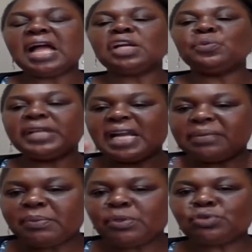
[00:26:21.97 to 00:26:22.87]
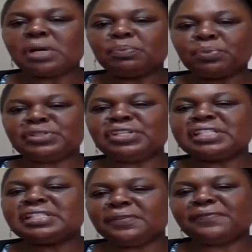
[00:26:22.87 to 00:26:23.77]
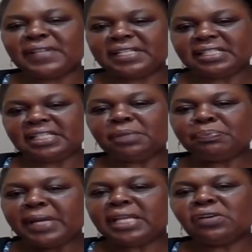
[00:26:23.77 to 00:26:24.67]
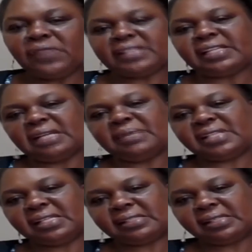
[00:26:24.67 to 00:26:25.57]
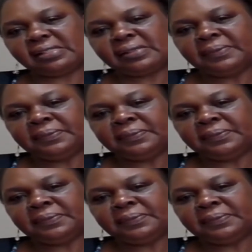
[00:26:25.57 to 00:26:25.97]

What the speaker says: and we can be able to approach it differently depending on the circumstances.